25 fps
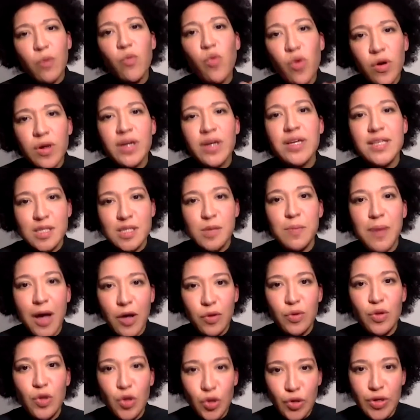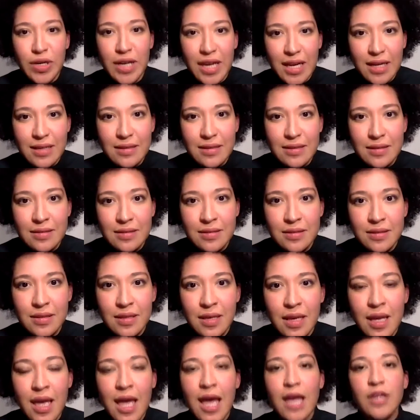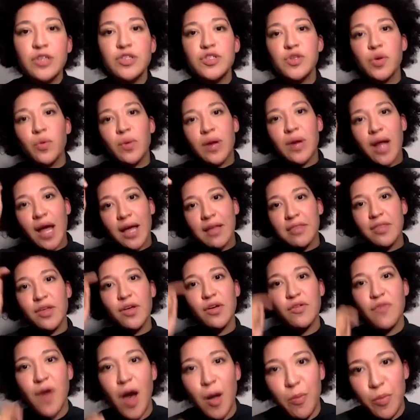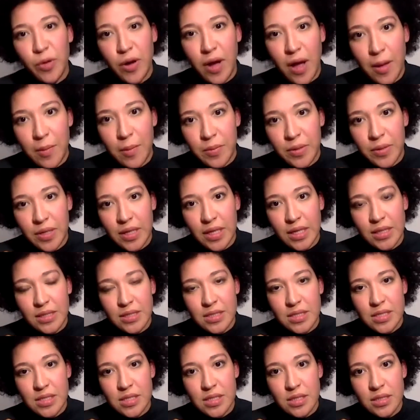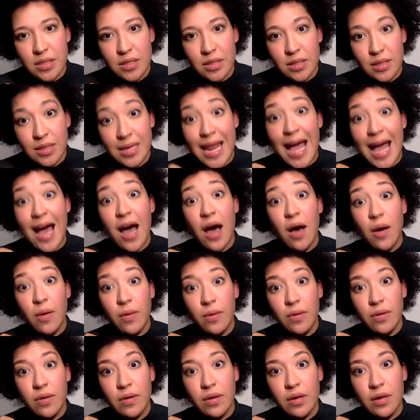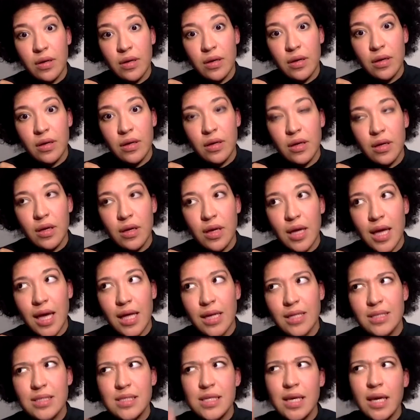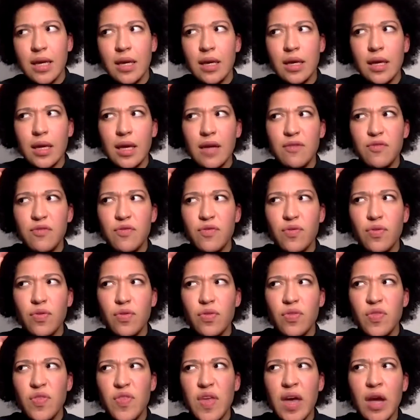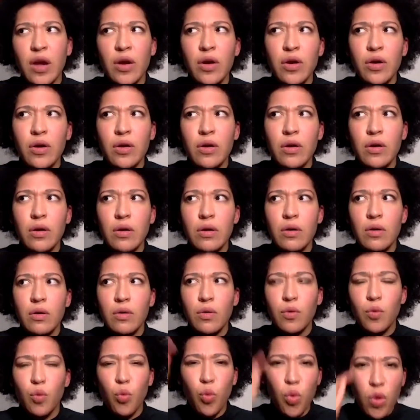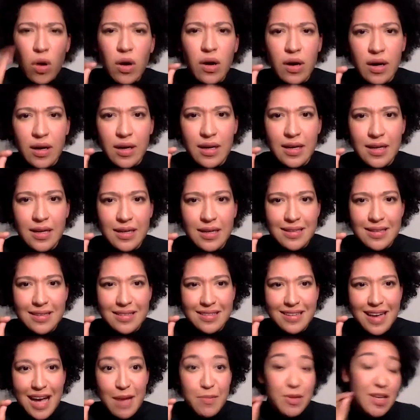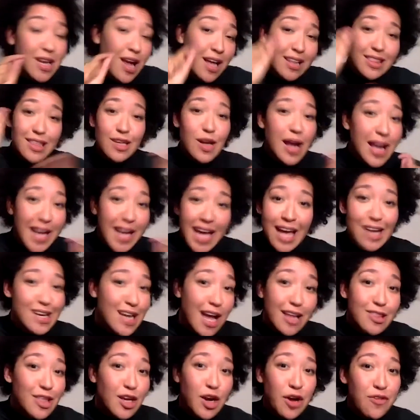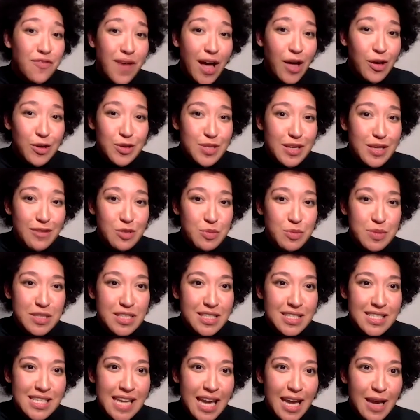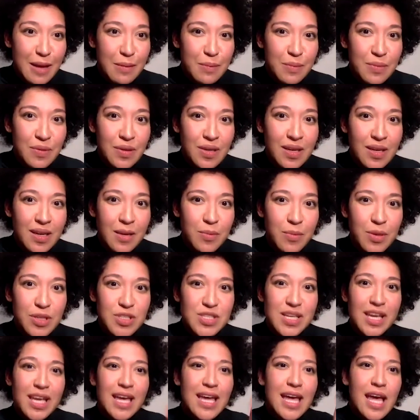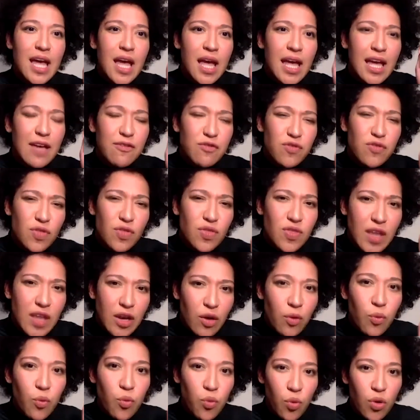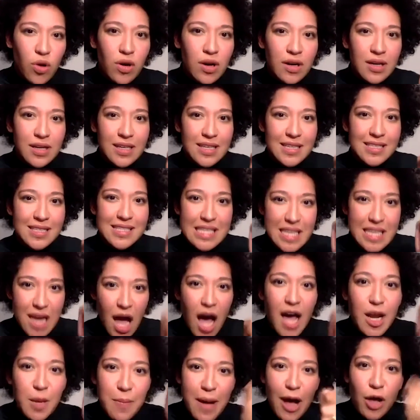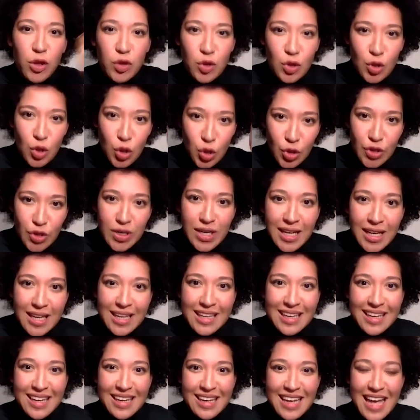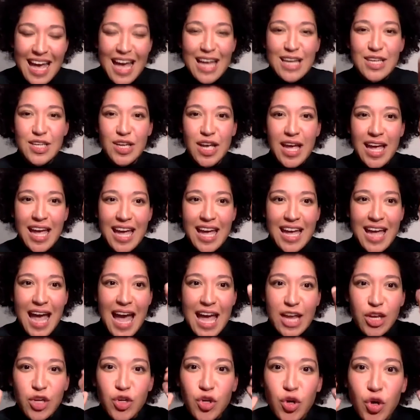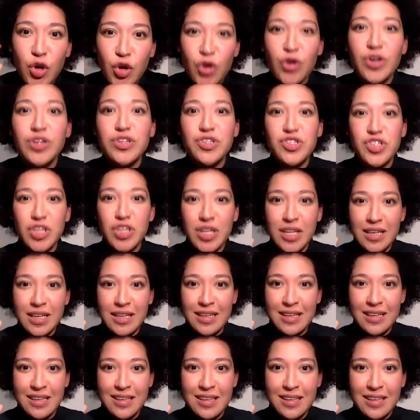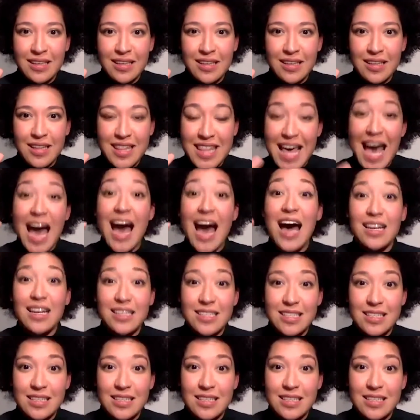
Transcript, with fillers: work is about learning. And so when I think of opera companies now, and it's like if their work, I mean, not that, again, not that our values have to be the same, but it's like if their work is not about learning, and encouraging that